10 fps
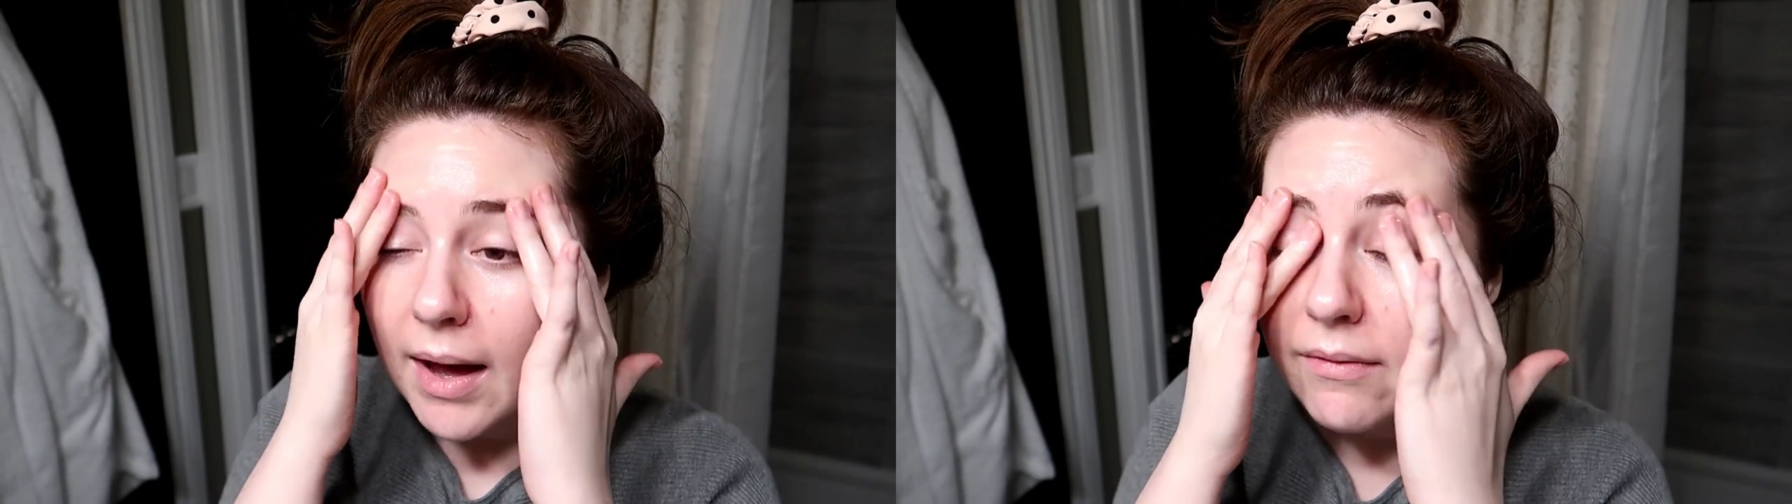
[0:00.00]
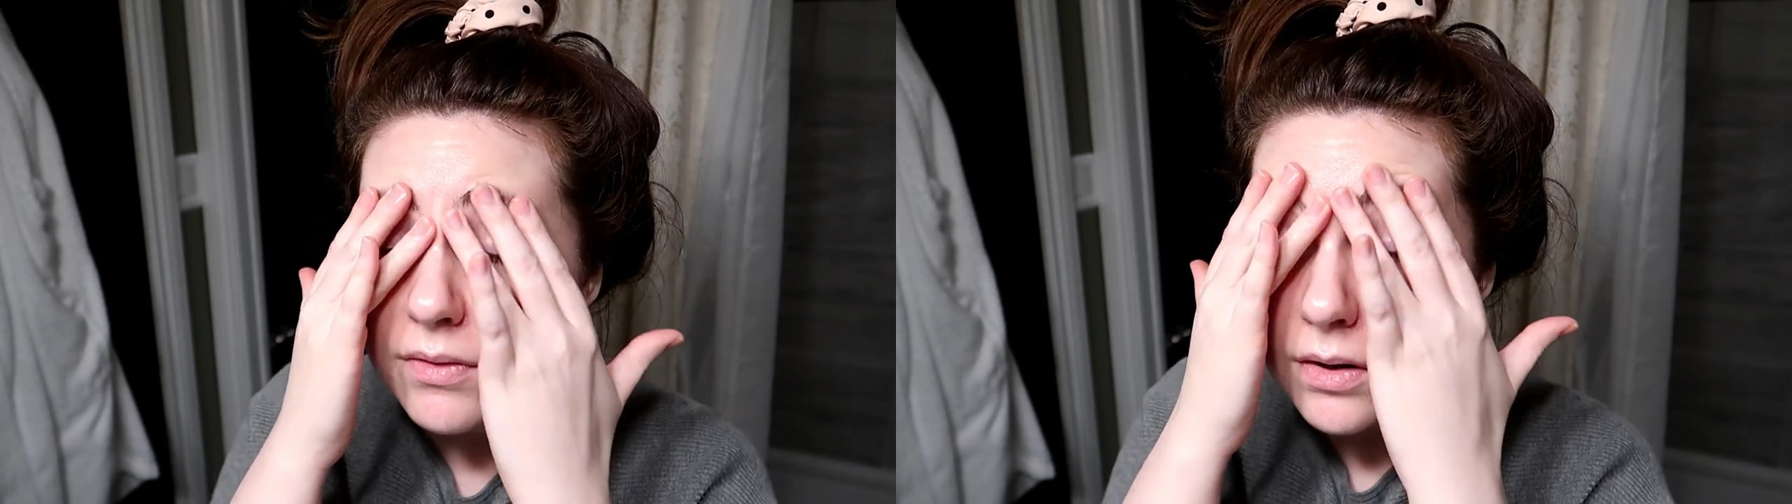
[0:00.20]

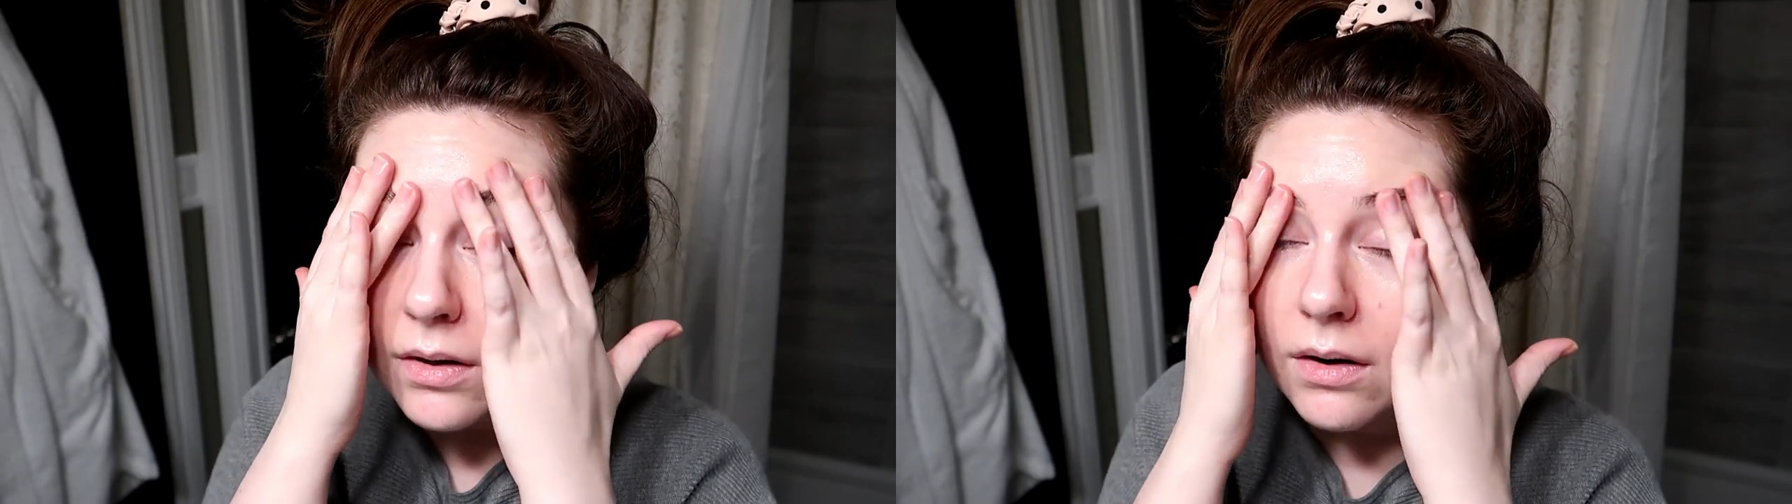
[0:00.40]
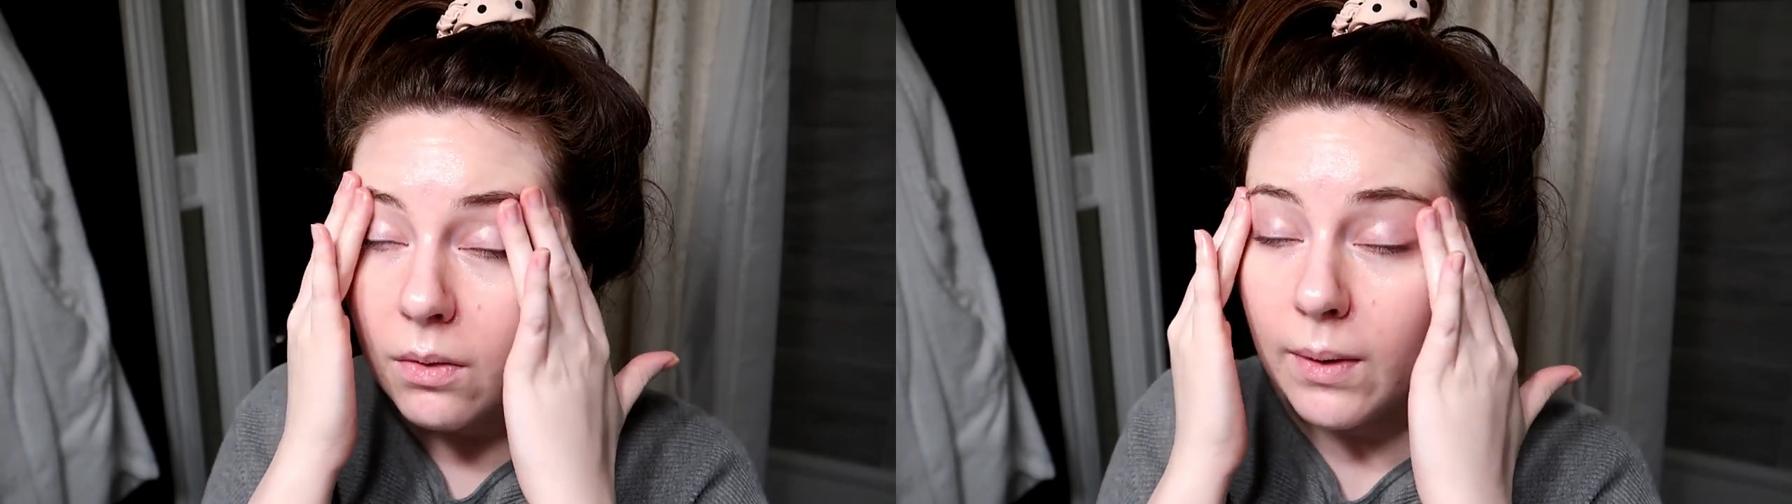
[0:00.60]

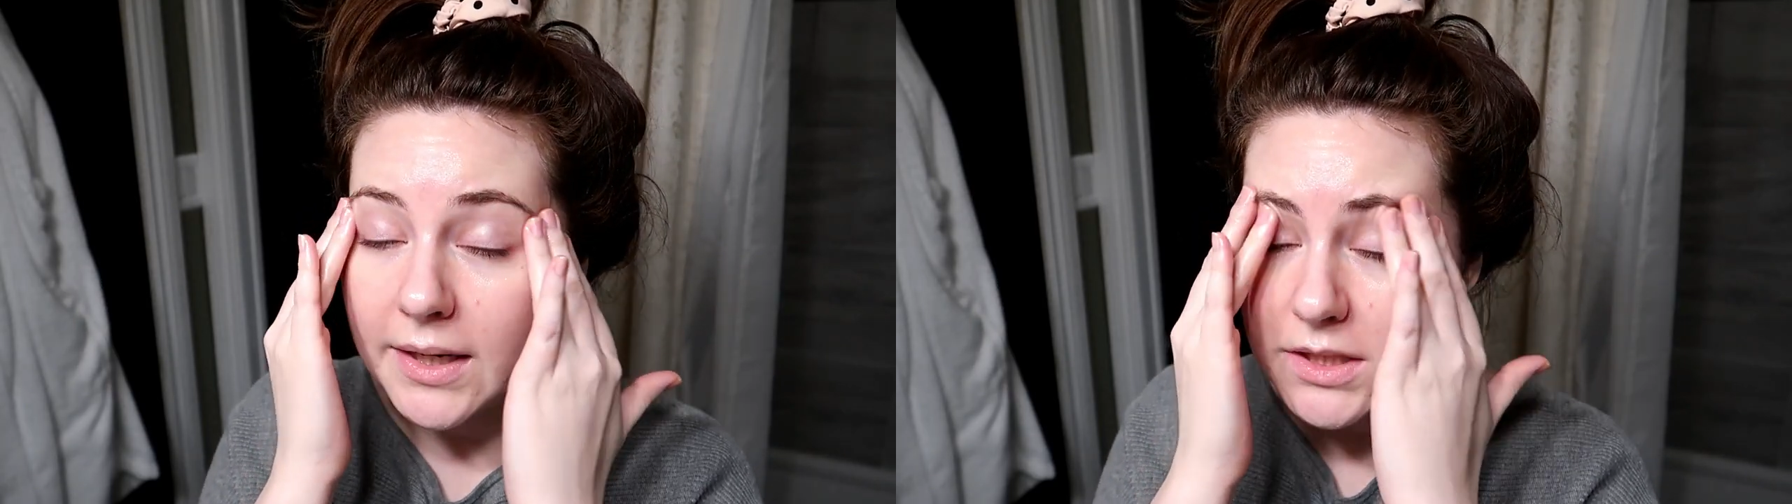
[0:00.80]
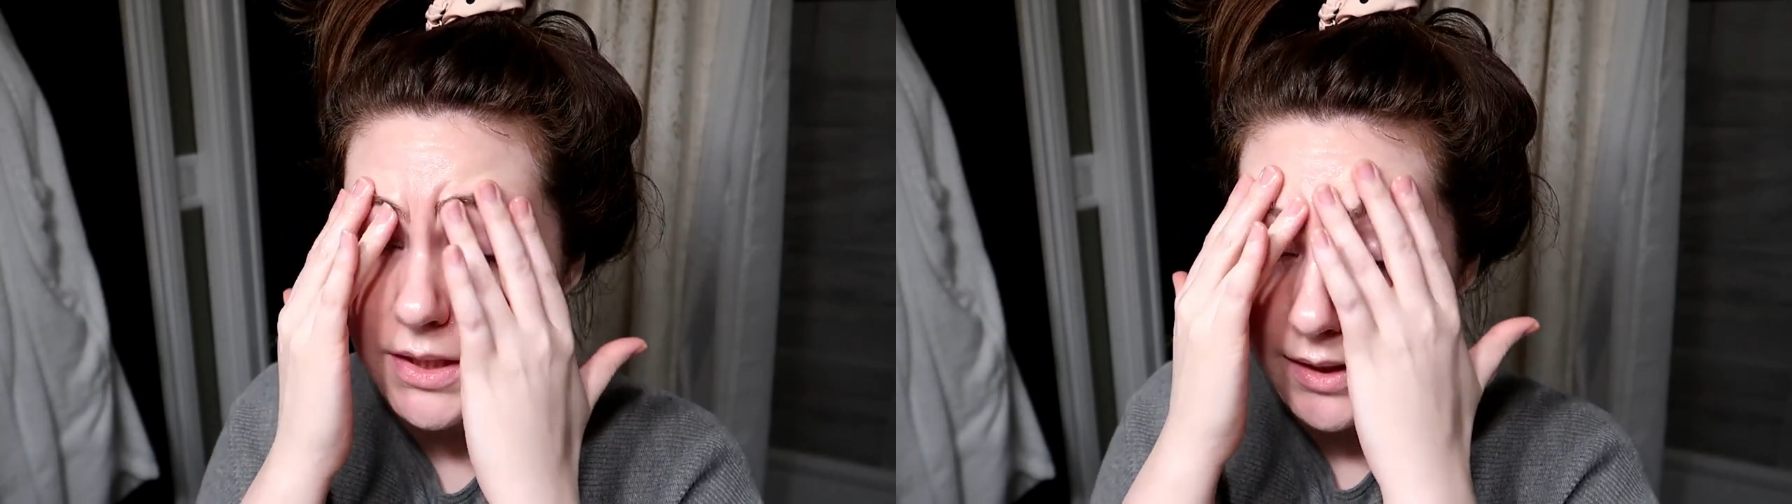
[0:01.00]
after
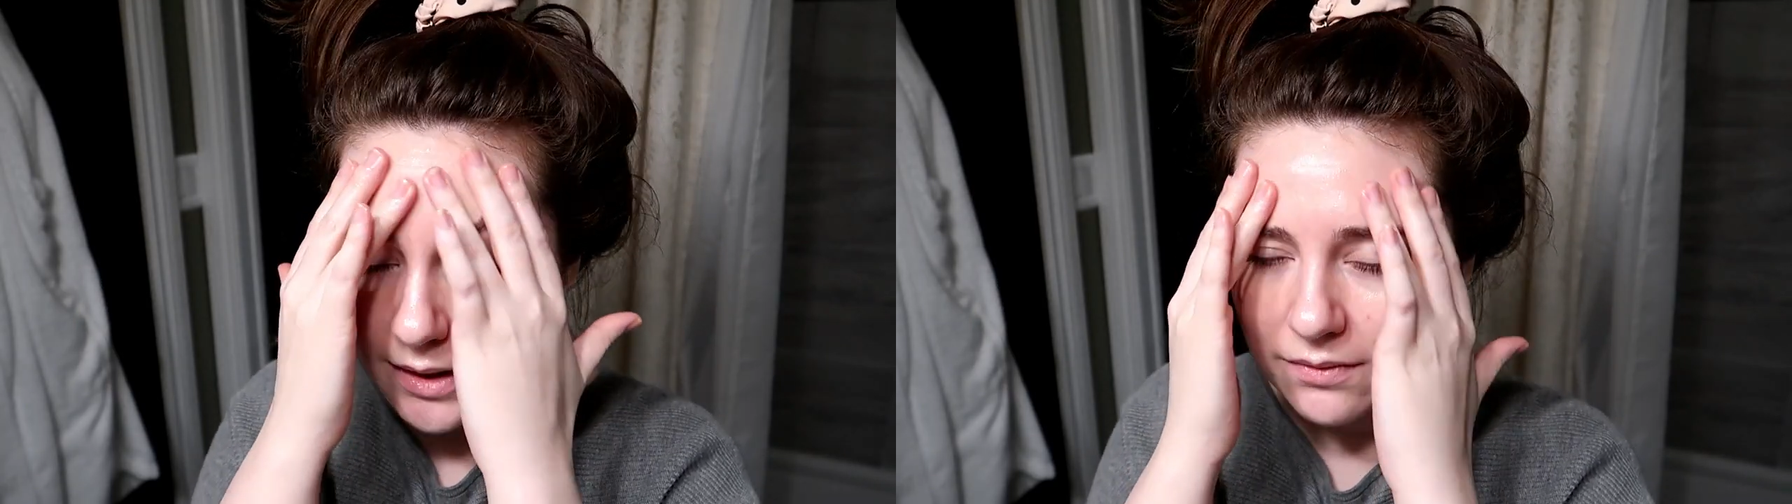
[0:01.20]
watching